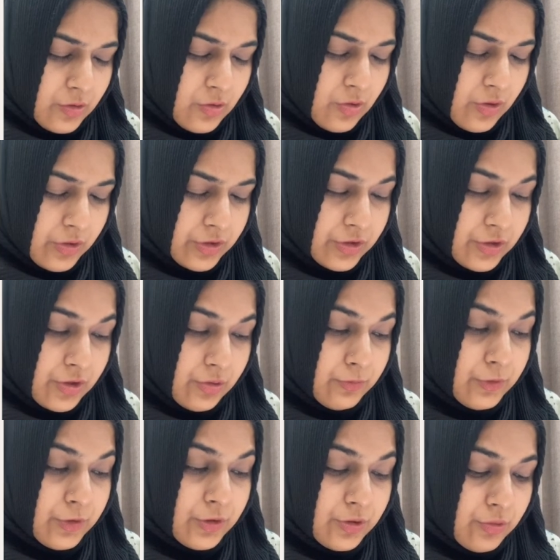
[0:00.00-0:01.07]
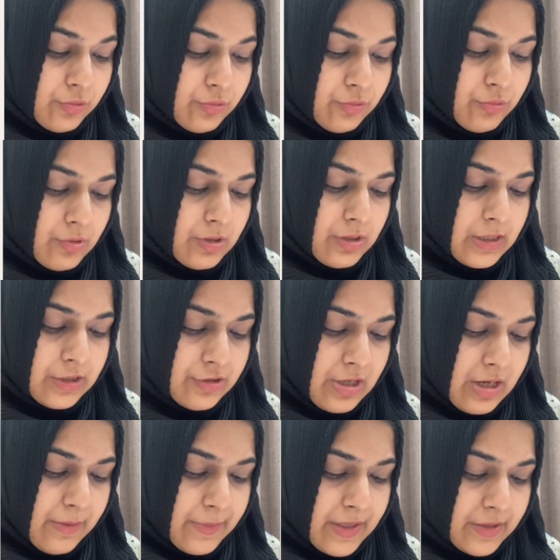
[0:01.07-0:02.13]
costumes to a
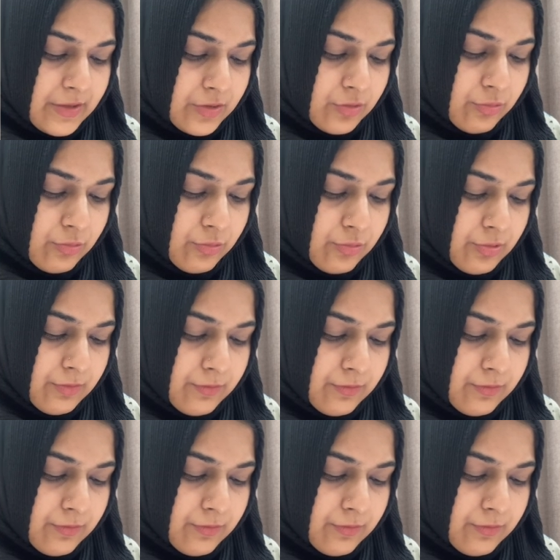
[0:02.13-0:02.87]
drama school,